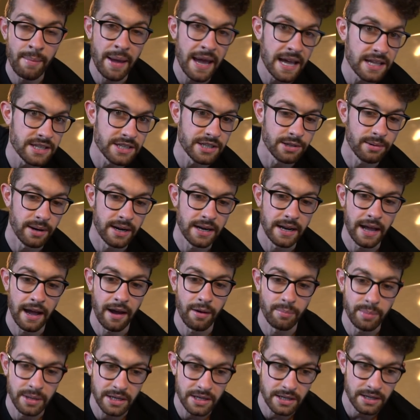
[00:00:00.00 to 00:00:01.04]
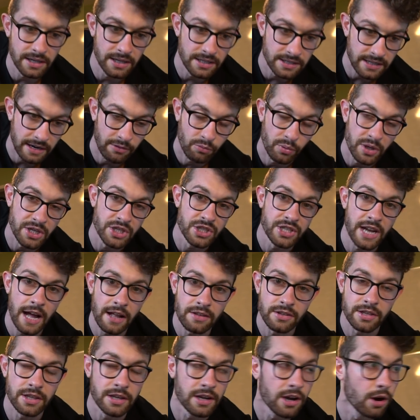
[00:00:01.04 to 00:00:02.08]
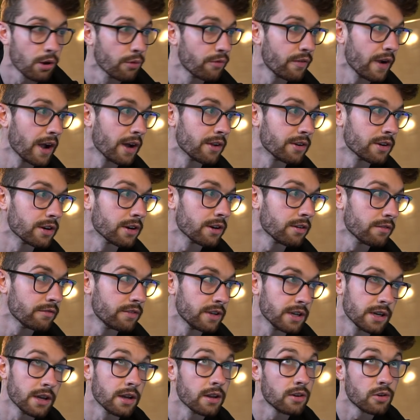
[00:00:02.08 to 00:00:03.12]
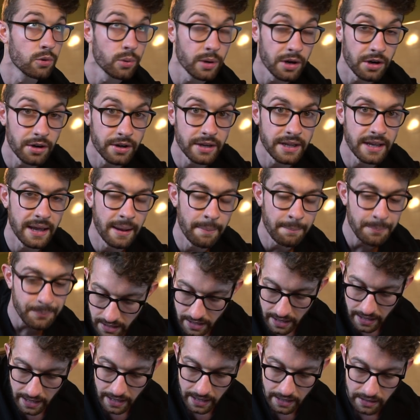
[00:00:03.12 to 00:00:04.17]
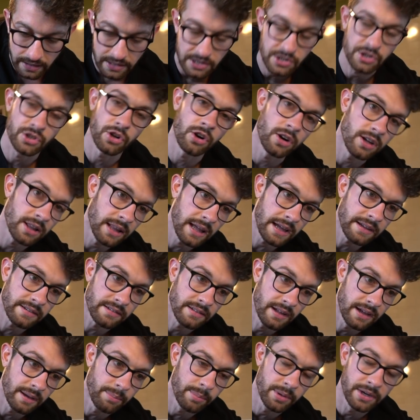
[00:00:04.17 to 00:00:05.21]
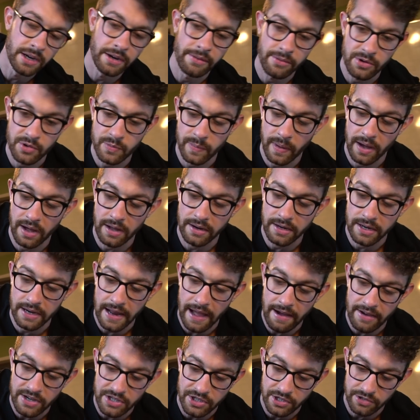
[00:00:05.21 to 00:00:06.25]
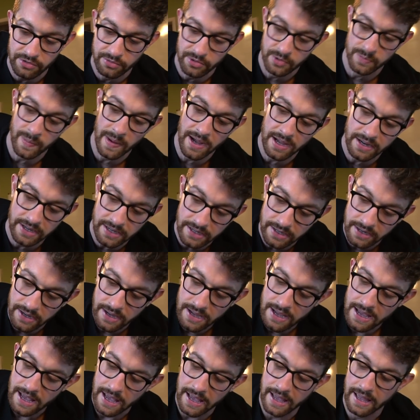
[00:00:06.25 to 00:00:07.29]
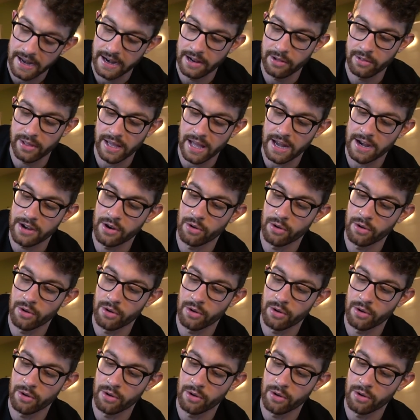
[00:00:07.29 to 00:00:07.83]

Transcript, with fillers: antsy right now because I reached out to the co-founder via Twitter D M and he saw it last night but didn't respond, and now he just responded and I only got a